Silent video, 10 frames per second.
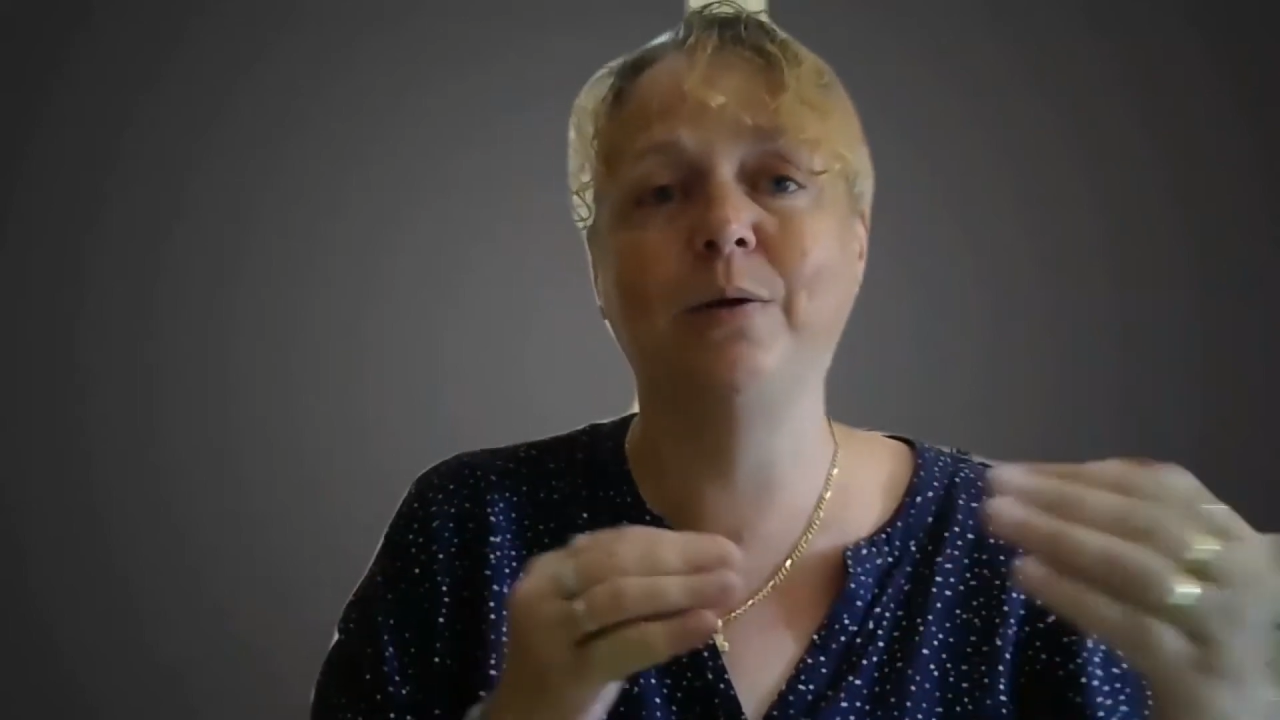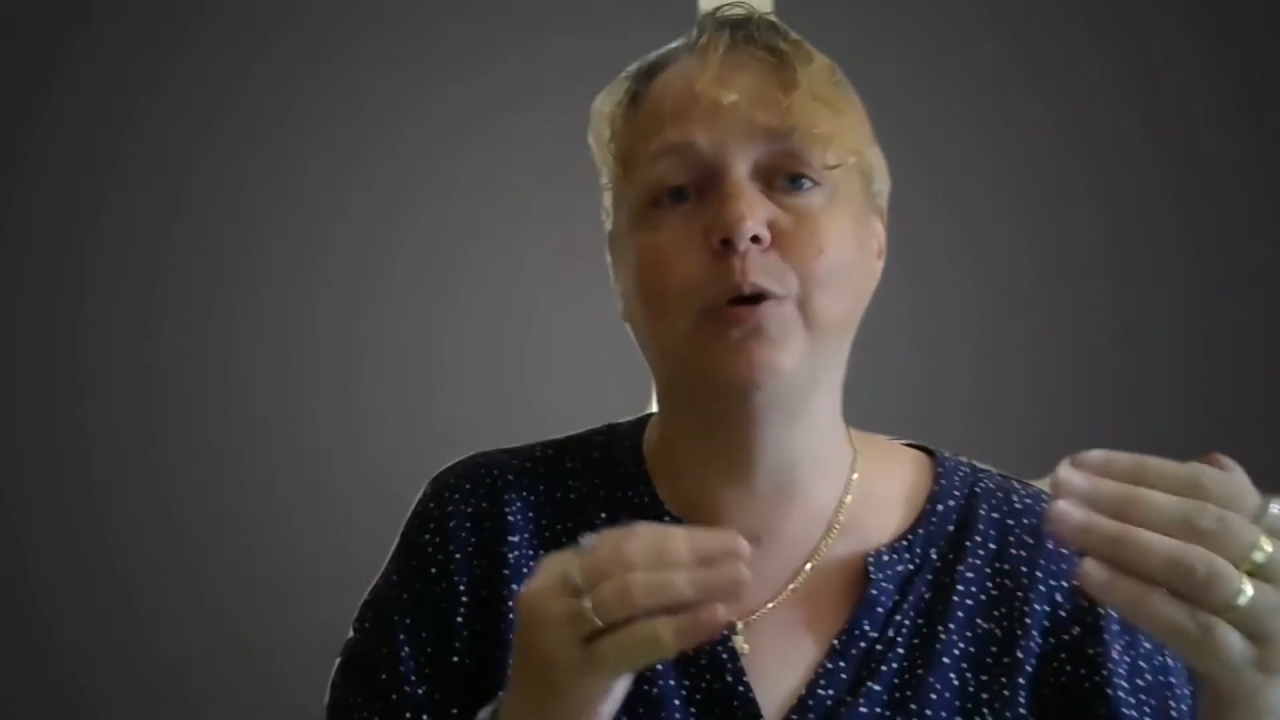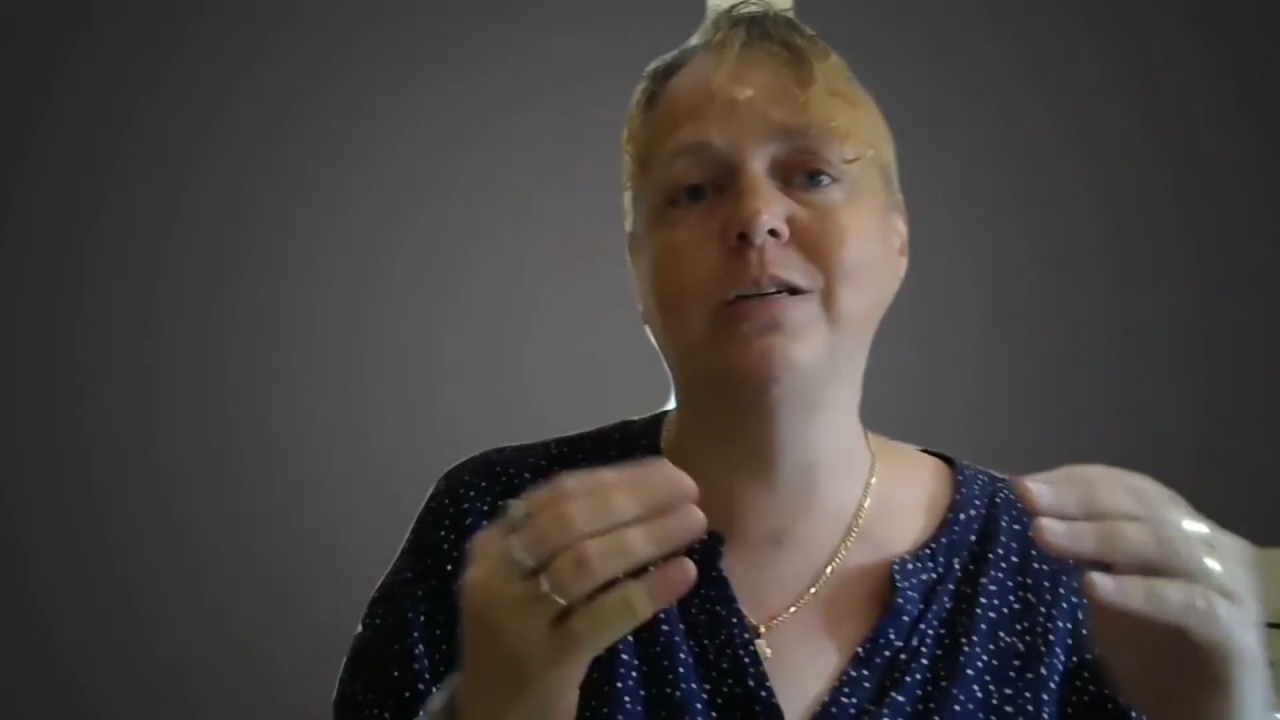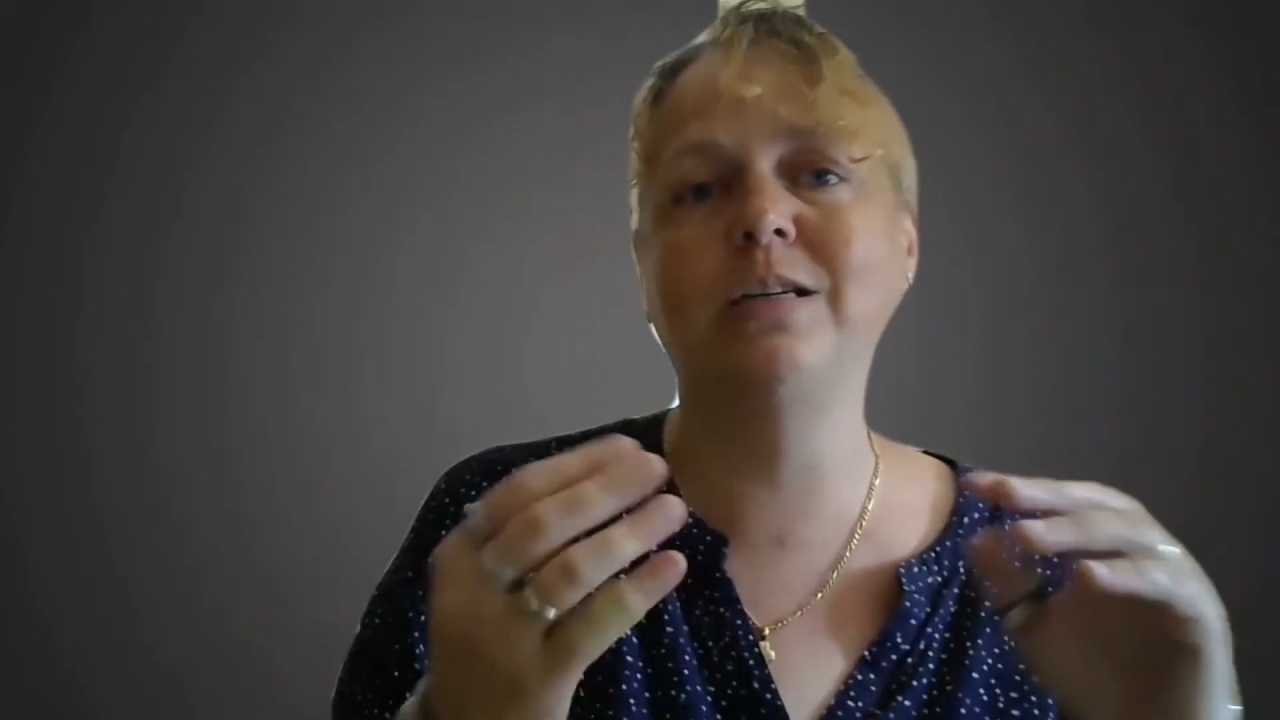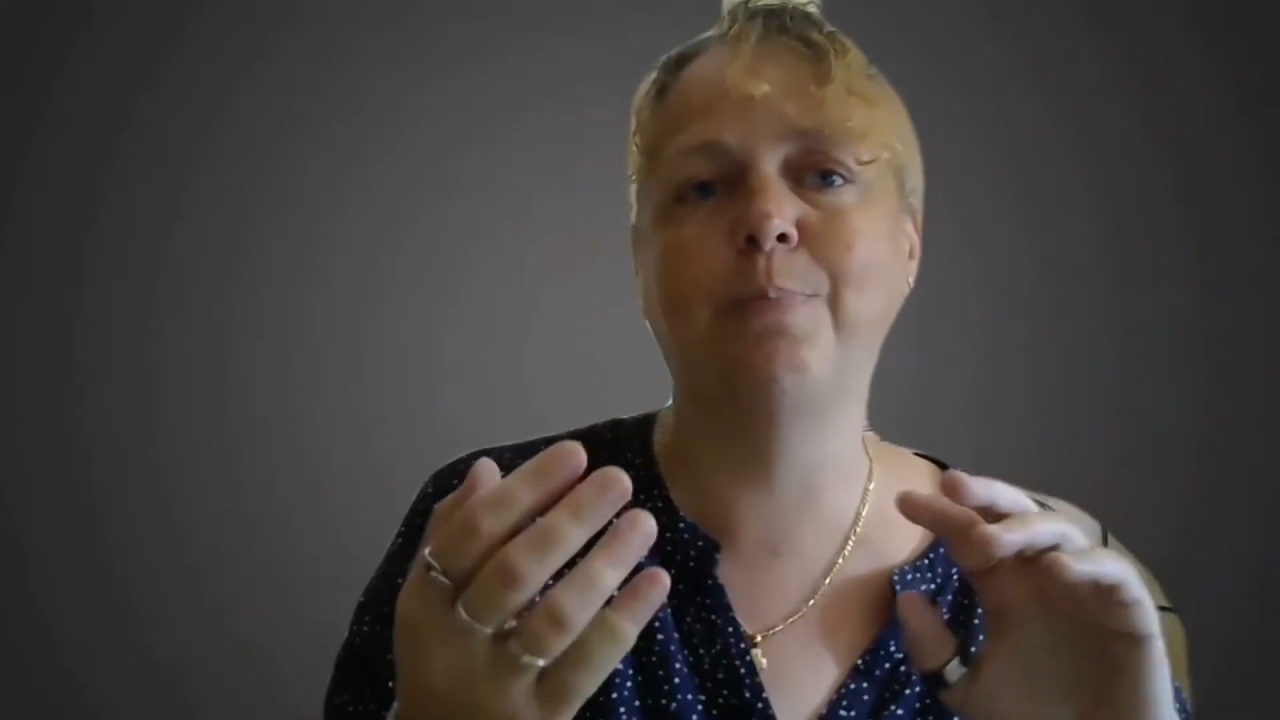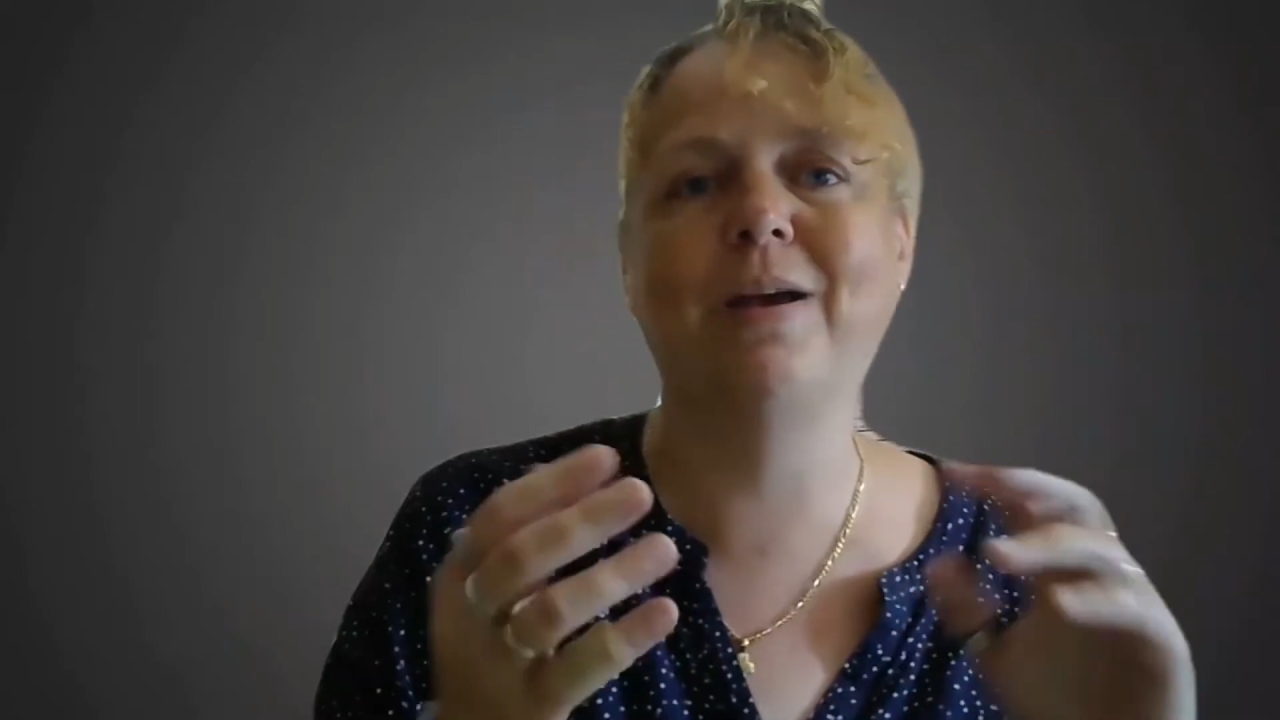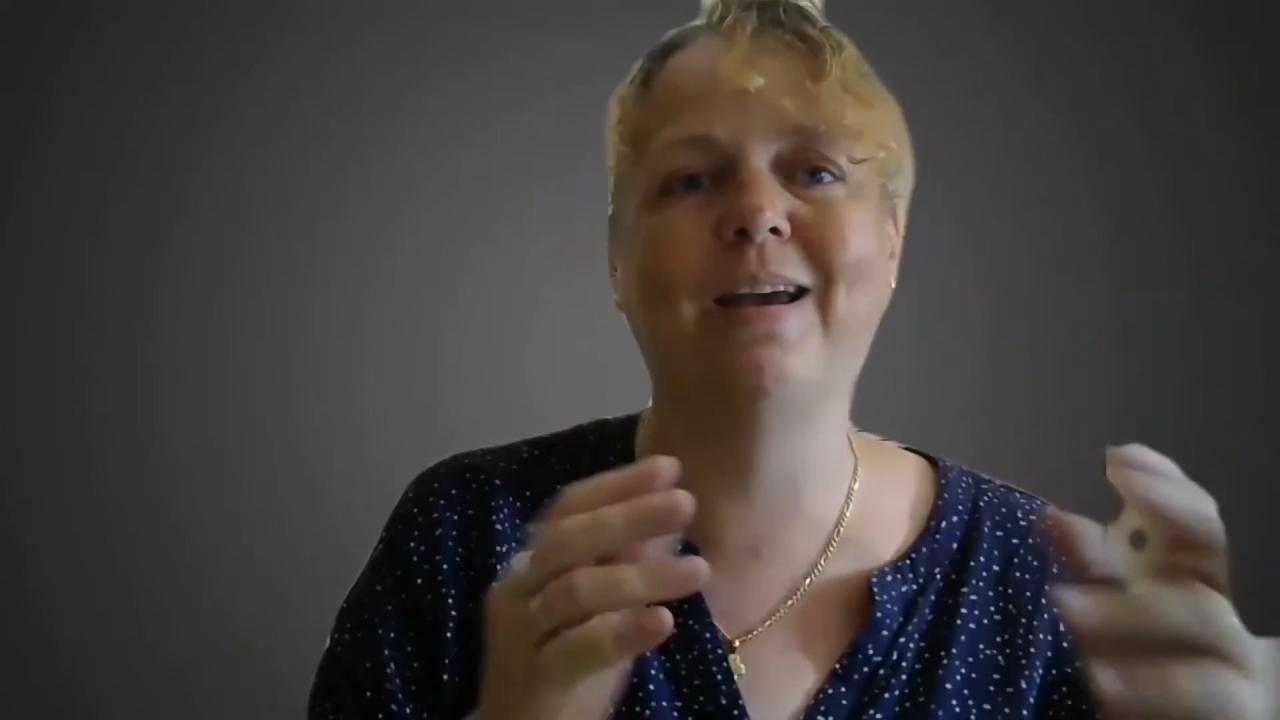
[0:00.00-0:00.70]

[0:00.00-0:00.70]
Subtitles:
we're dipping